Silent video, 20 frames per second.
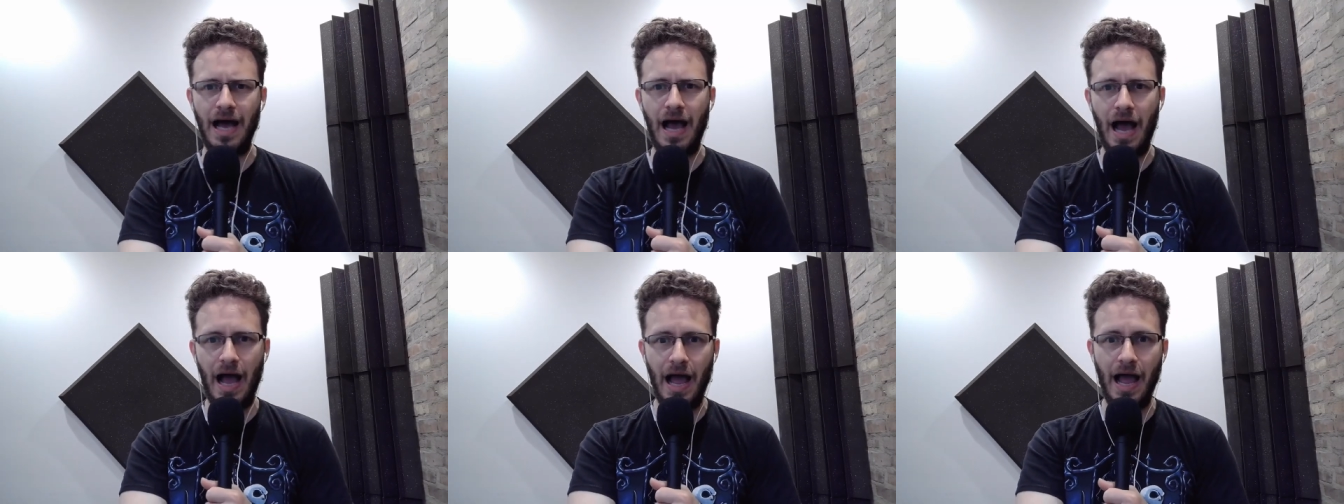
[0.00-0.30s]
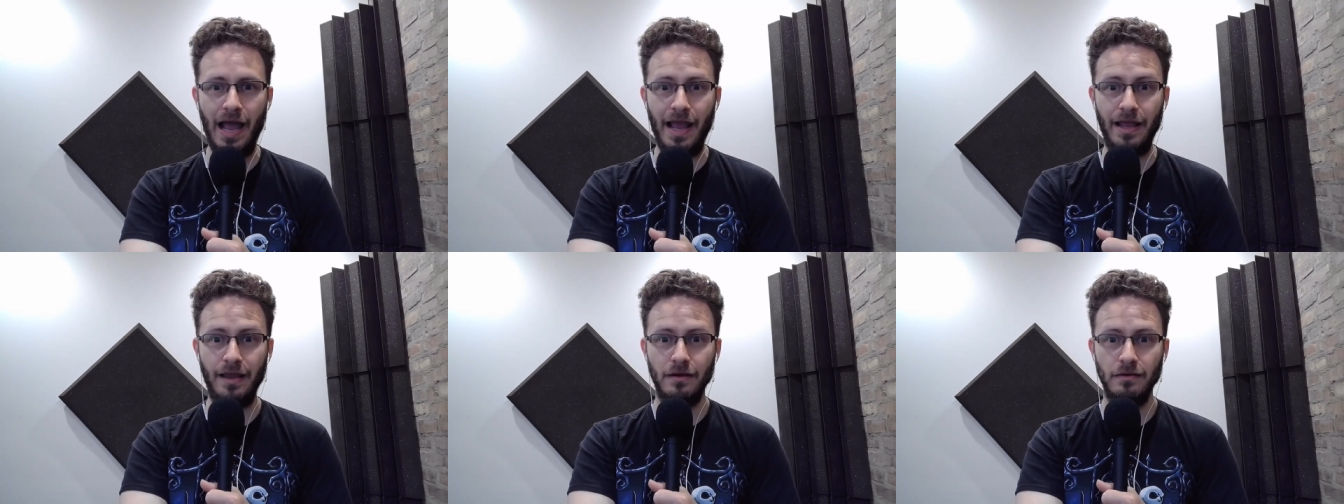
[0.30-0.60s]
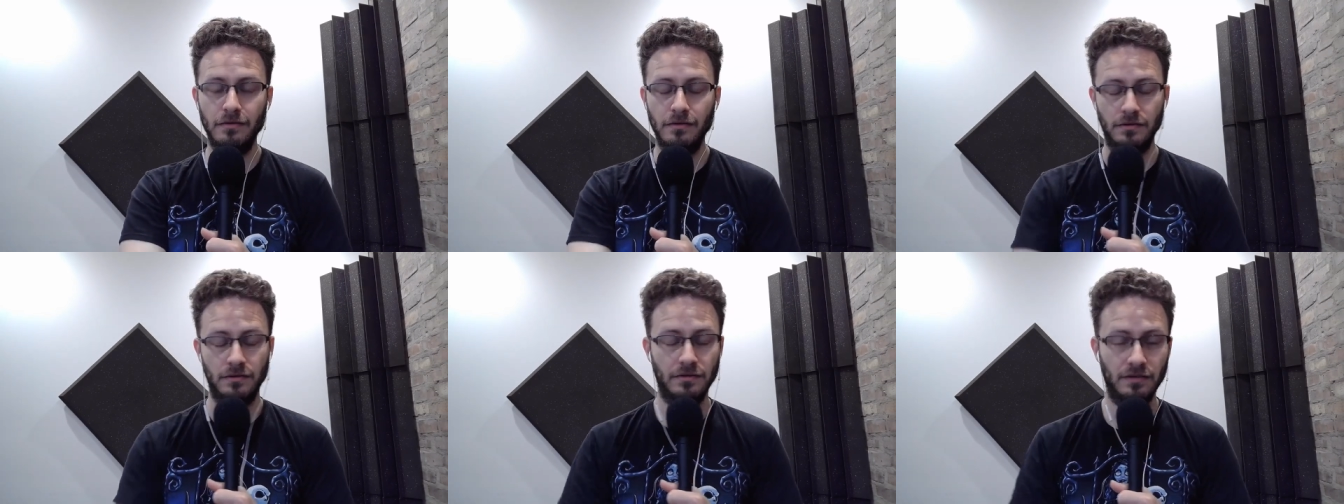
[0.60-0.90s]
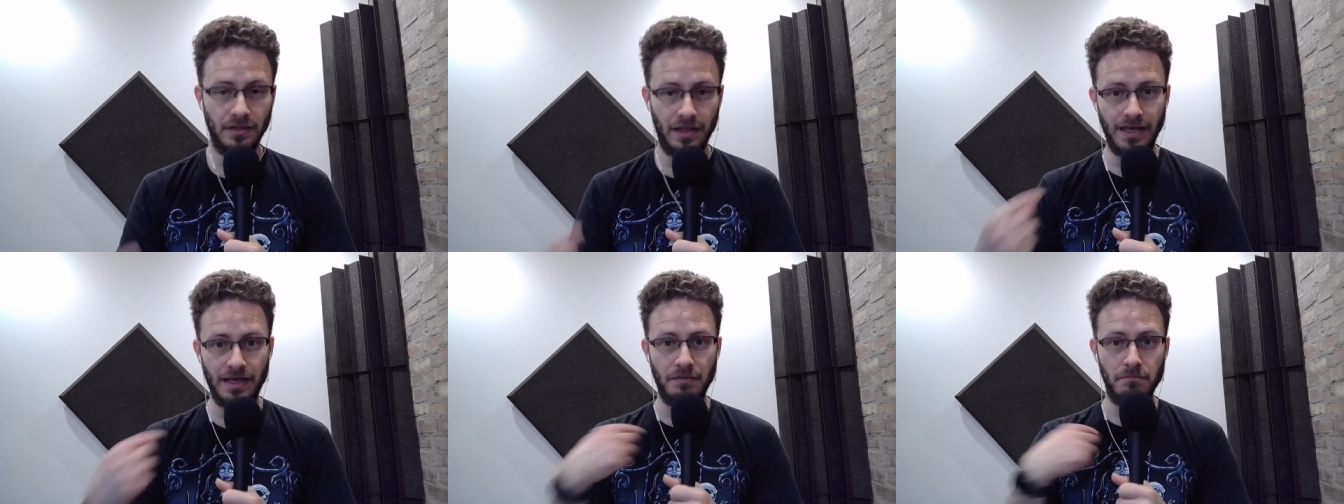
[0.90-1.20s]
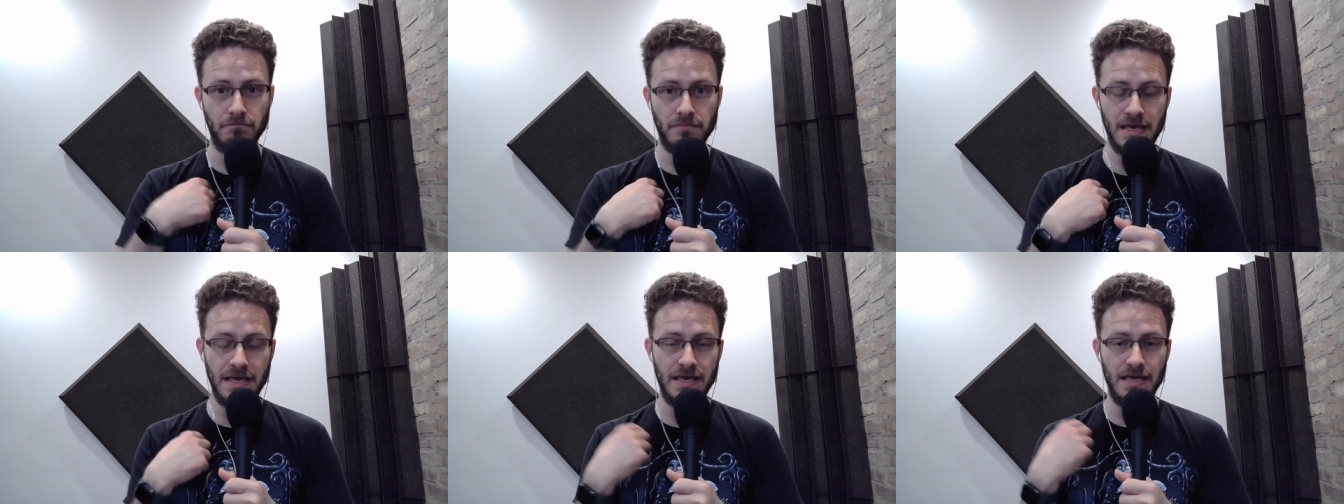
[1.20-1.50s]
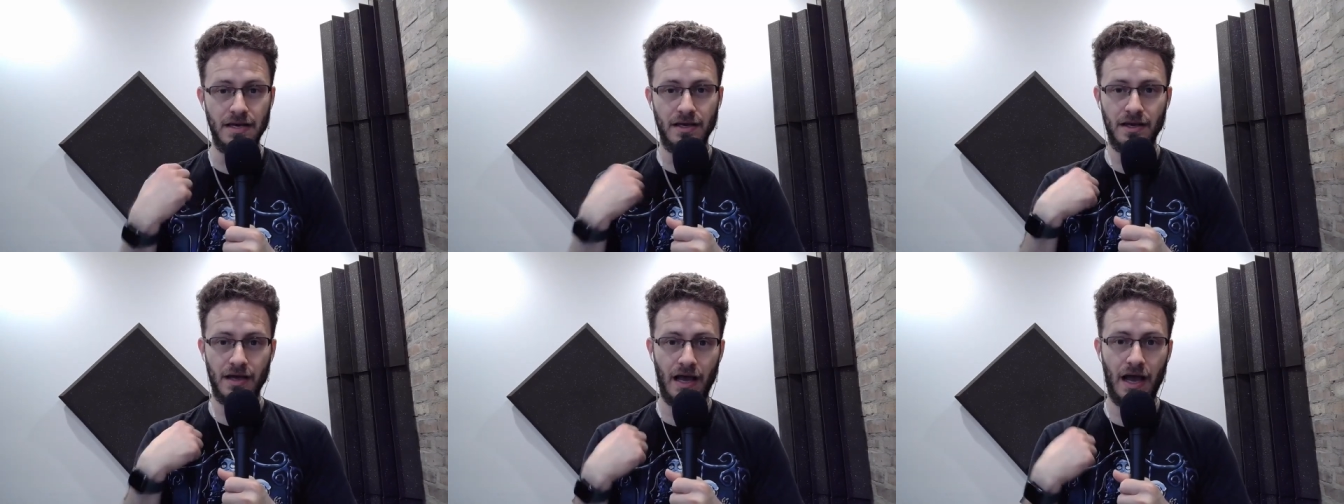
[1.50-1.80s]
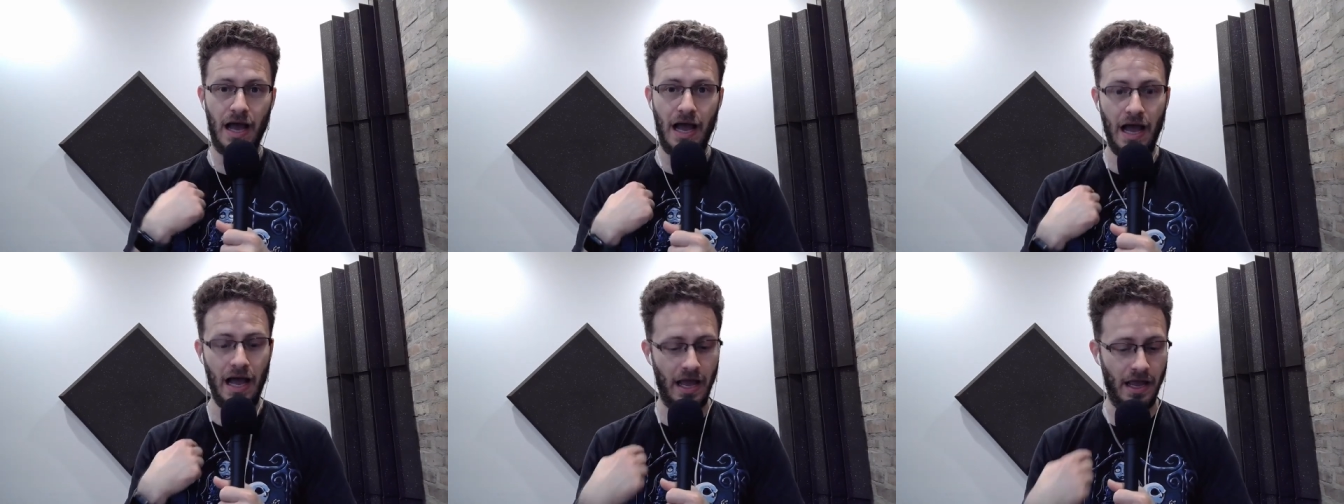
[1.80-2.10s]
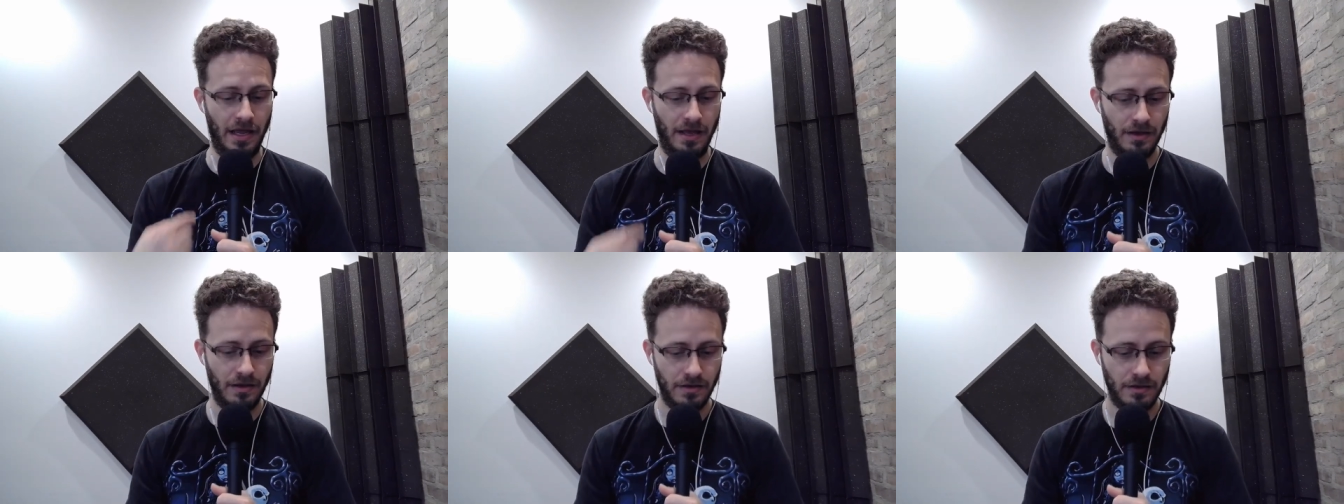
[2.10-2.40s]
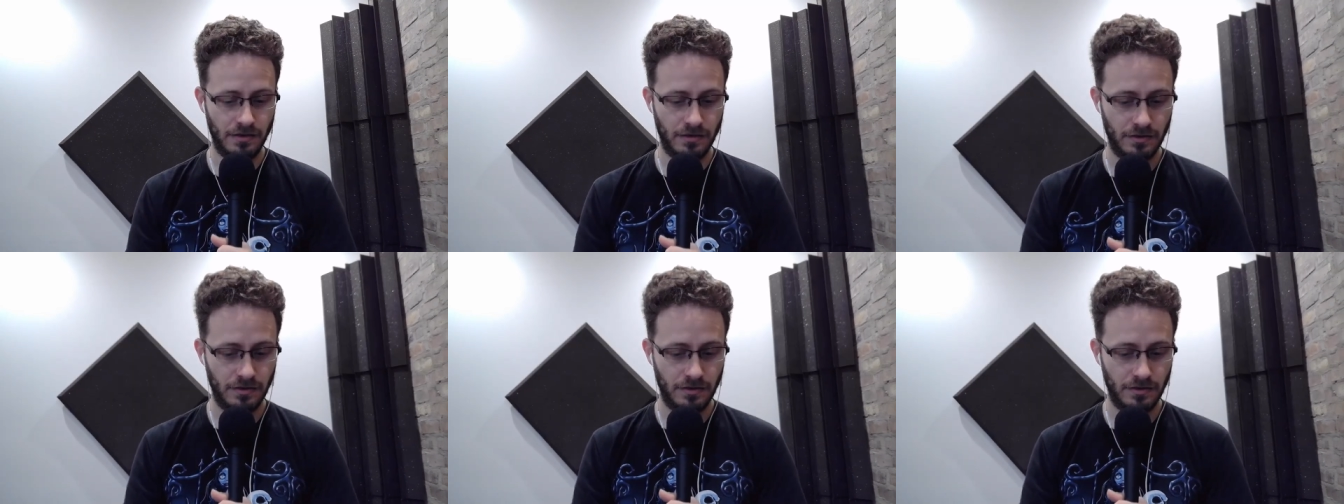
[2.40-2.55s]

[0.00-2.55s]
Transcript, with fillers: I, like me, I.